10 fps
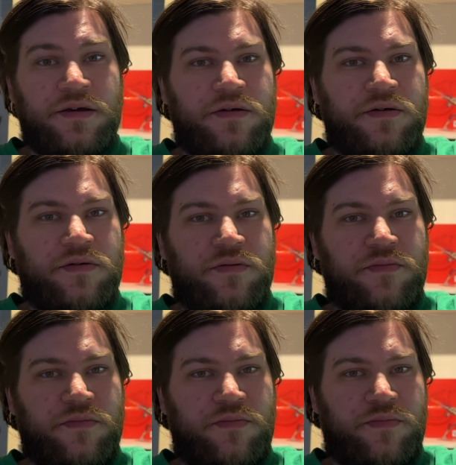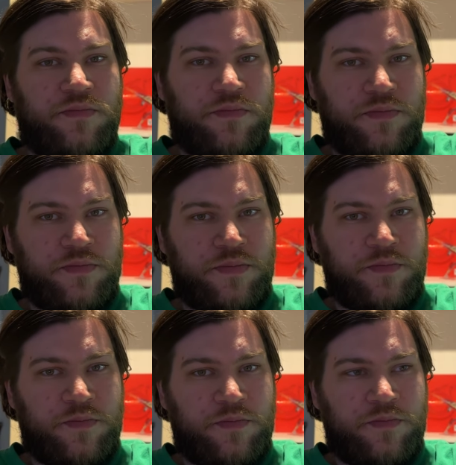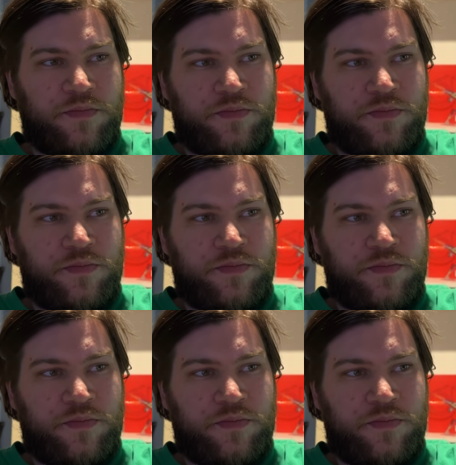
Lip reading: [no speech]